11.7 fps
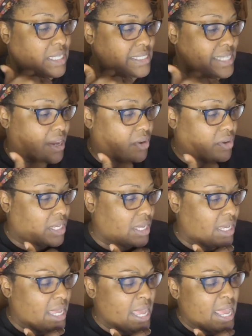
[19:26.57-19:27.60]

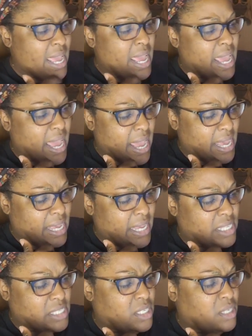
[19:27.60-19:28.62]
Idalia
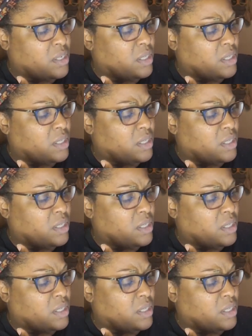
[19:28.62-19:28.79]
has